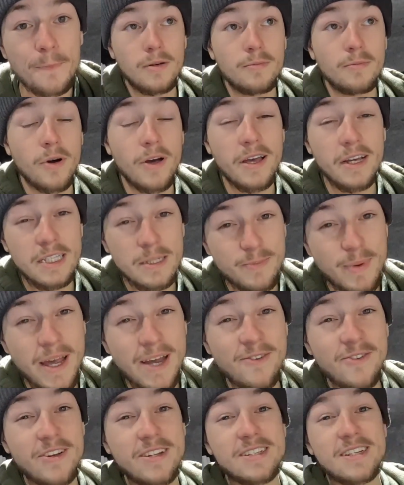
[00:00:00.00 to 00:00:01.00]
My
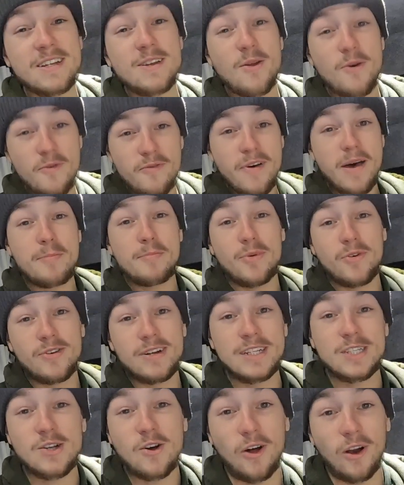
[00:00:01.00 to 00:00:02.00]
experience in November
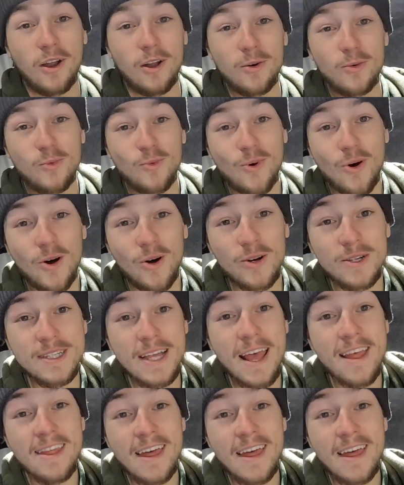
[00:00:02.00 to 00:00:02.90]
in Scotland was